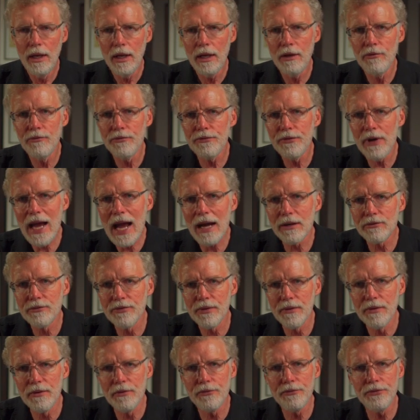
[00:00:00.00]
In fact,
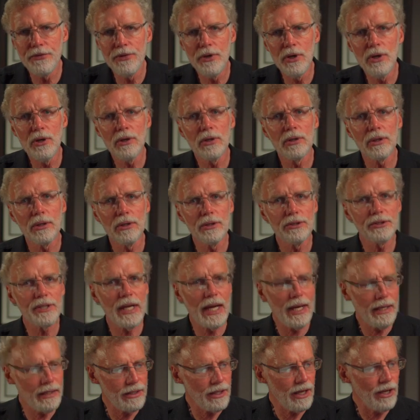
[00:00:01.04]
from the few clues
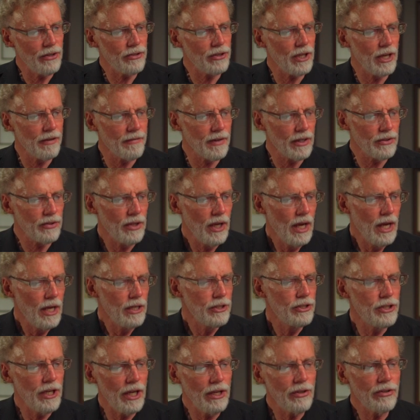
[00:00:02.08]
that he does give us,
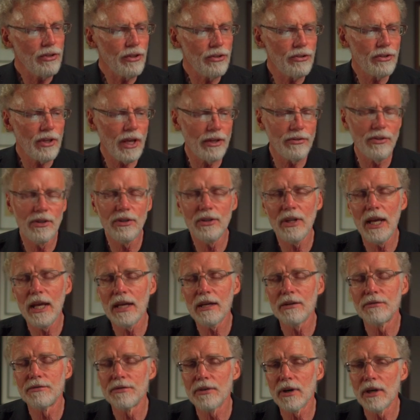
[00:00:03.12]
Jesus doesn't
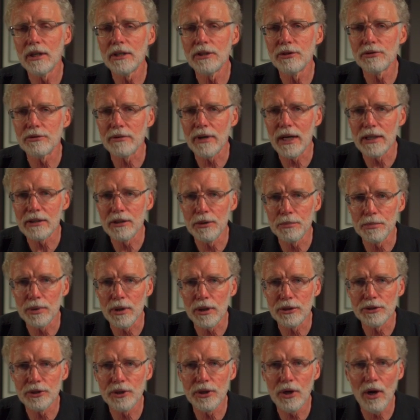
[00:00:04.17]
take a very direct
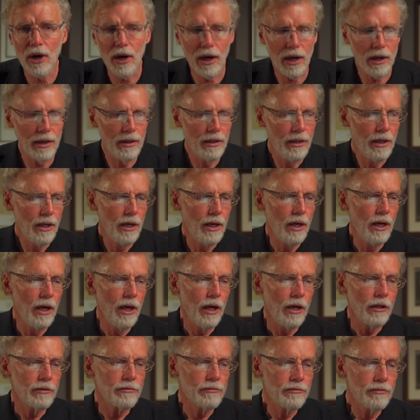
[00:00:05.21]
approach at all.
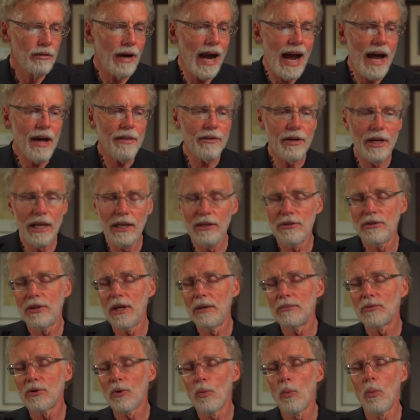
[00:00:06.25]
Rather, he
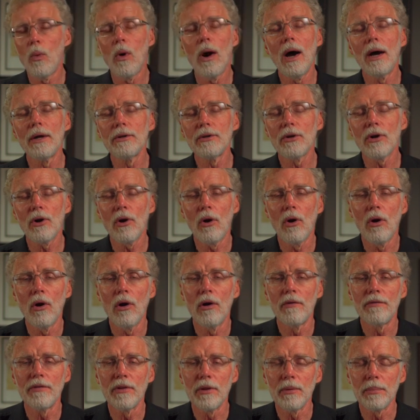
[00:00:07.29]
seems to wander
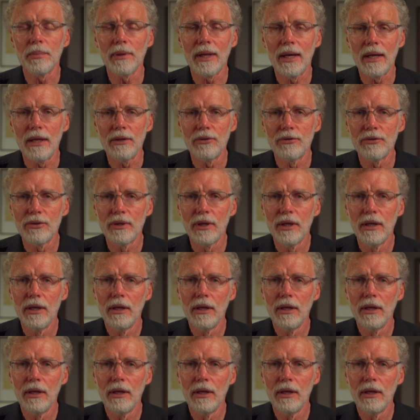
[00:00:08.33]
all over the place.